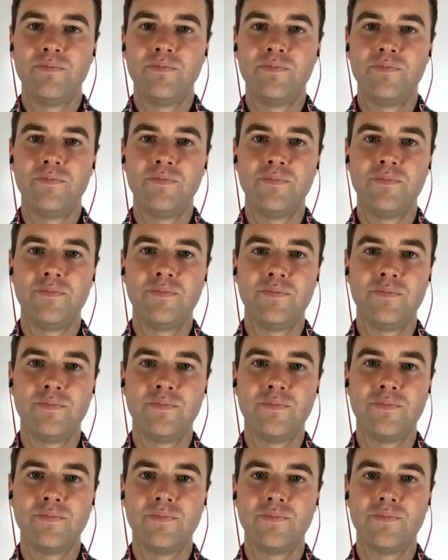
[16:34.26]

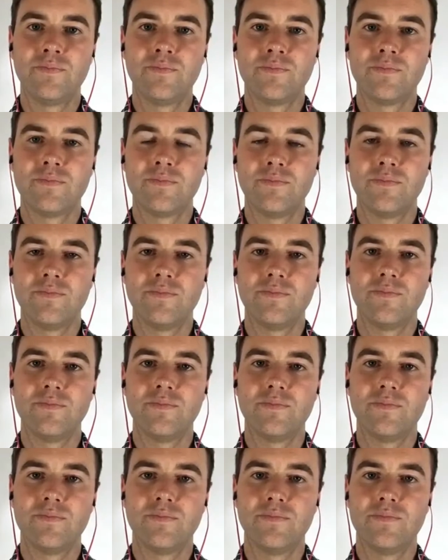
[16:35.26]

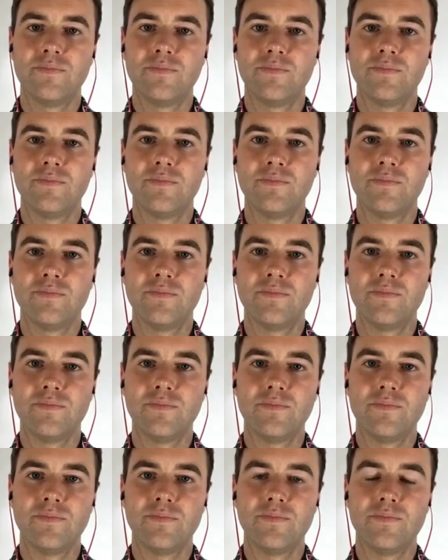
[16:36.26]

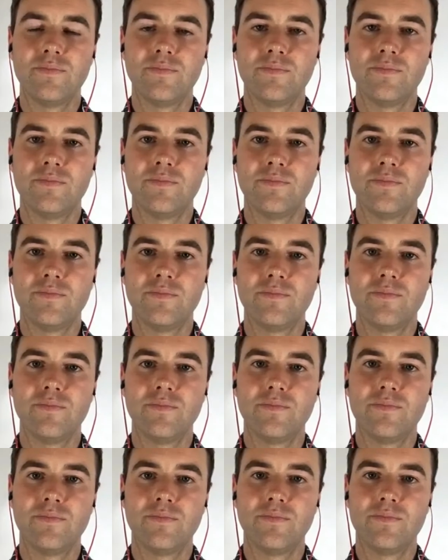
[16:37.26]

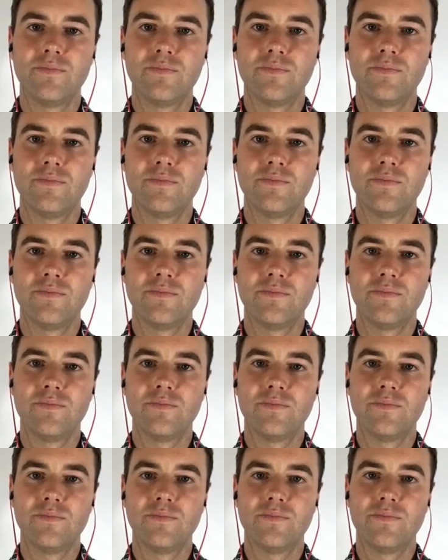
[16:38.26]

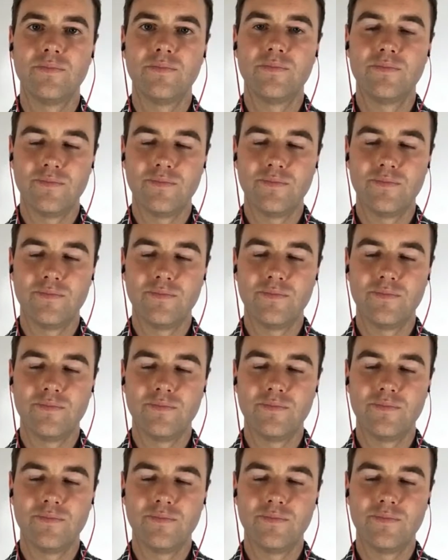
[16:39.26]
The person shown says nothing.